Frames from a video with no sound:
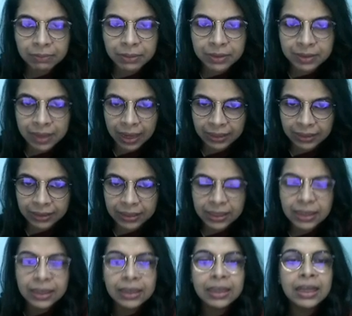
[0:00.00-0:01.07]
beside
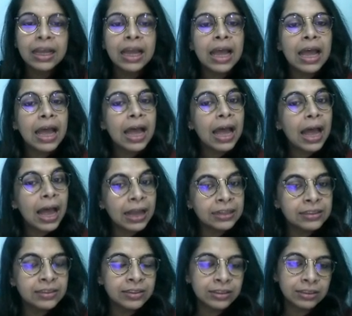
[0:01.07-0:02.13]
the
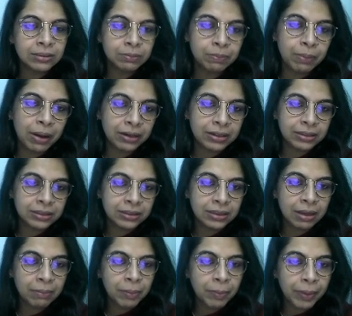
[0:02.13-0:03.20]
answered part.
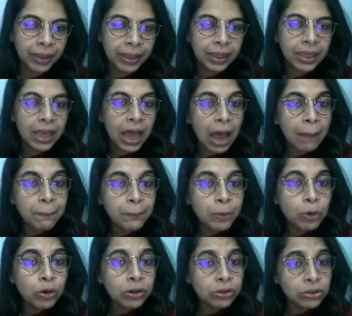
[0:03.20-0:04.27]
Number B.
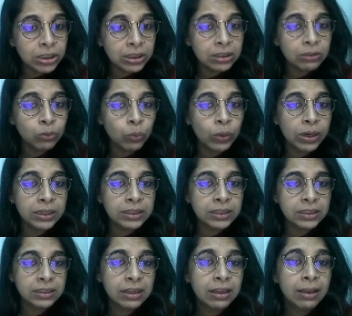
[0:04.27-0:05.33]
Appukuttan
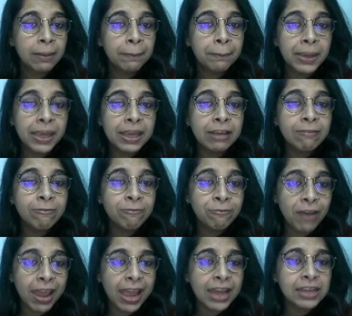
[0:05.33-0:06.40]
was being
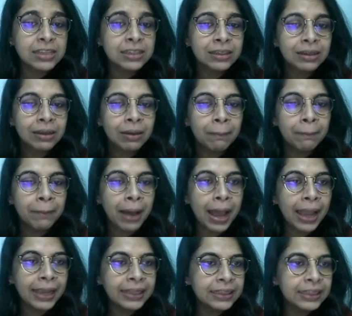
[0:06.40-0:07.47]
fed
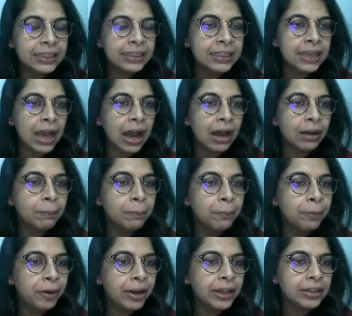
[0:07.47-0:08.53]
by the young
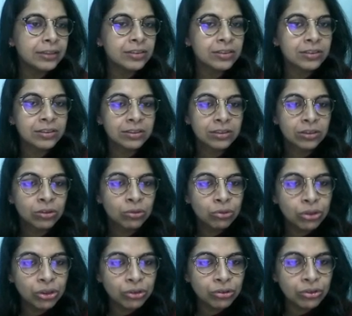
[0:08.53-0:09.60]
prince.
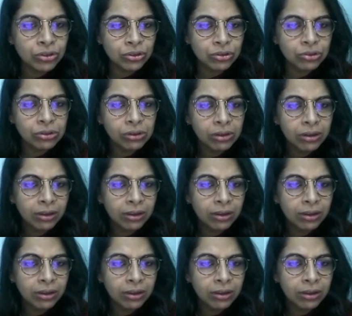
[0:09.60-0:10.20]
Who used to